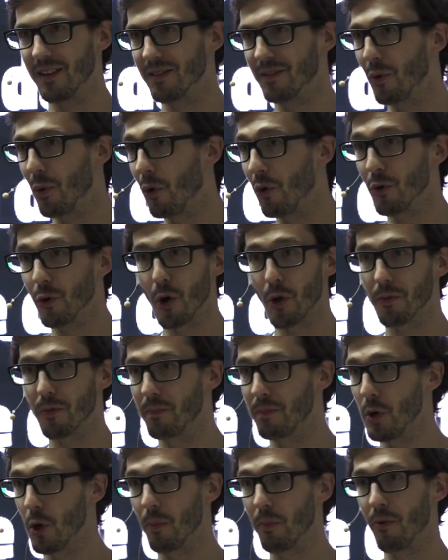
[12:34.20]
or
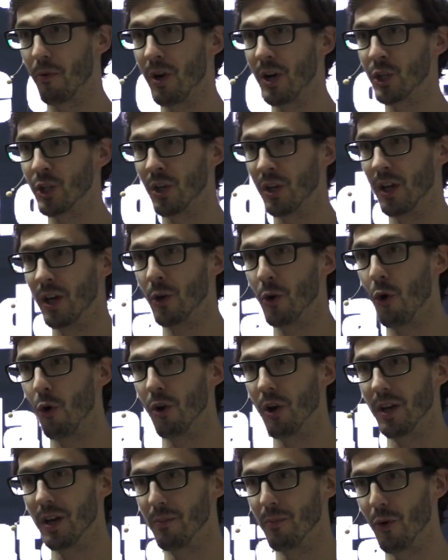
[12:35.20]
not be operational at
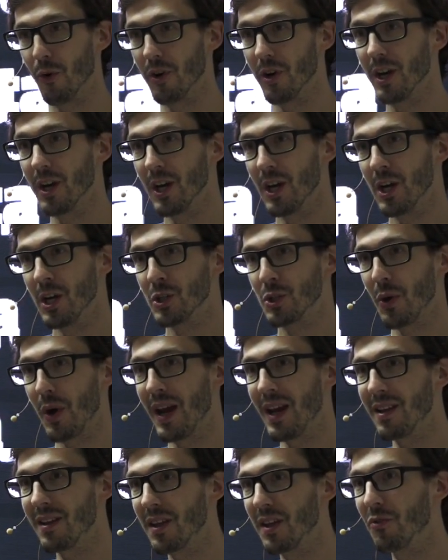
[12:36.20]
all anymore. So
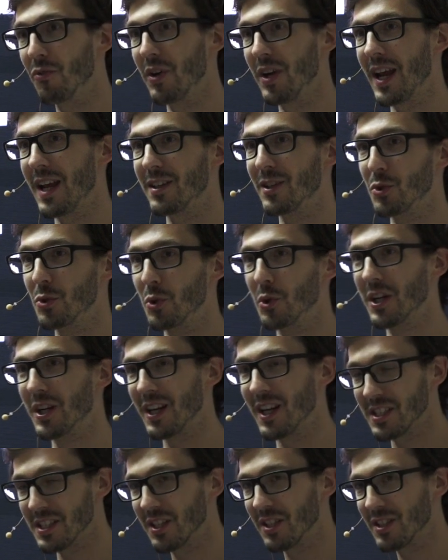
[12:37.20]
anything related to the
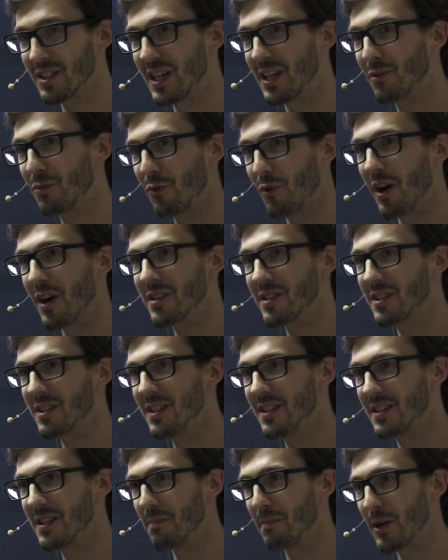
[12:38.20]
cluster state for us
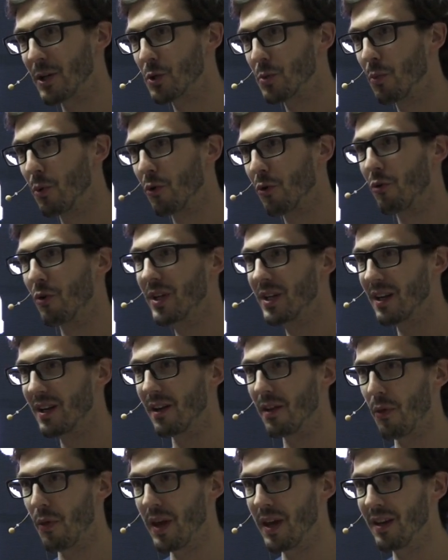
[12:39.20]
is the much more critical
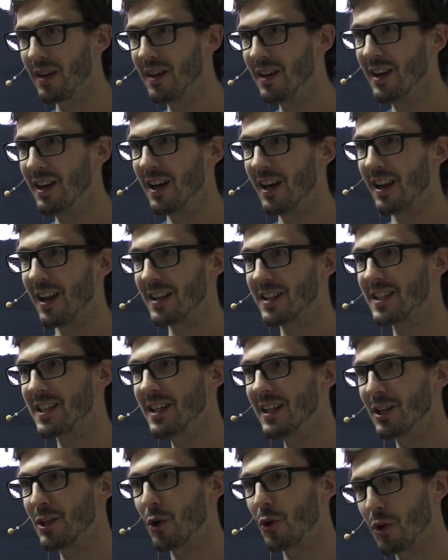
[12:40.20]
thing. Like
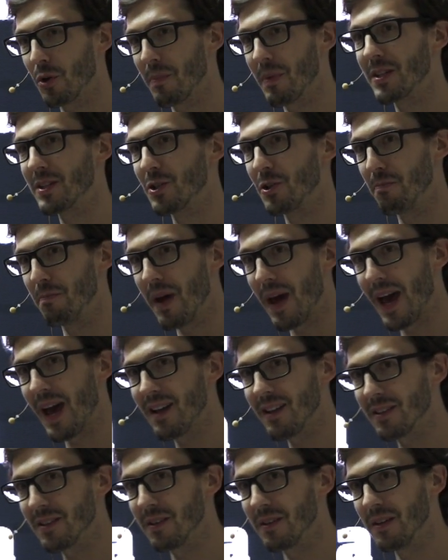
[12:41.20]
single documents are
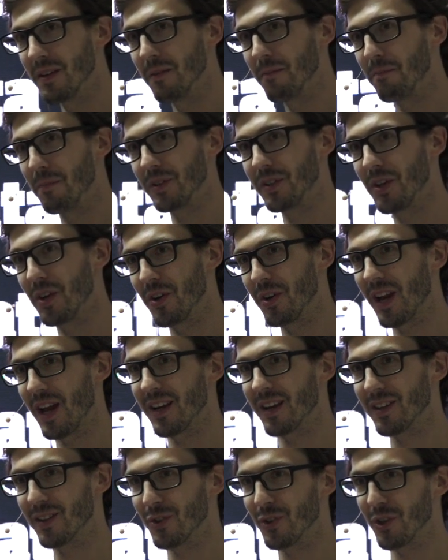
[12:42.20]
bad, but they are
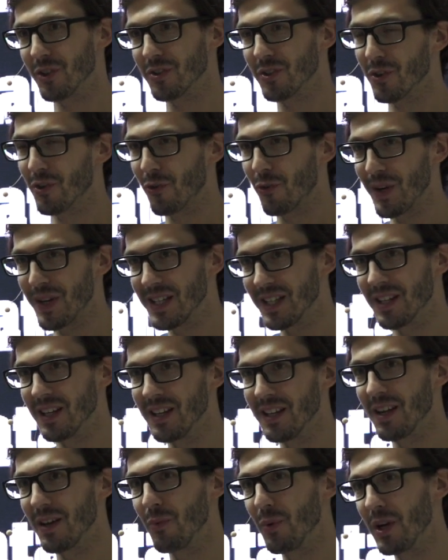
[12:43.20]
like not
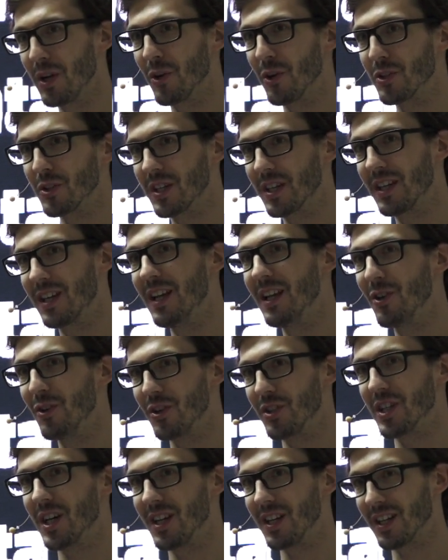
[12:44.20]
critical. They will not kill your
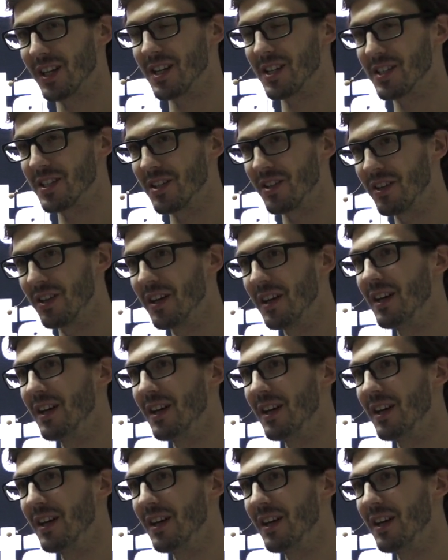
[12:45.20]
entire cluster.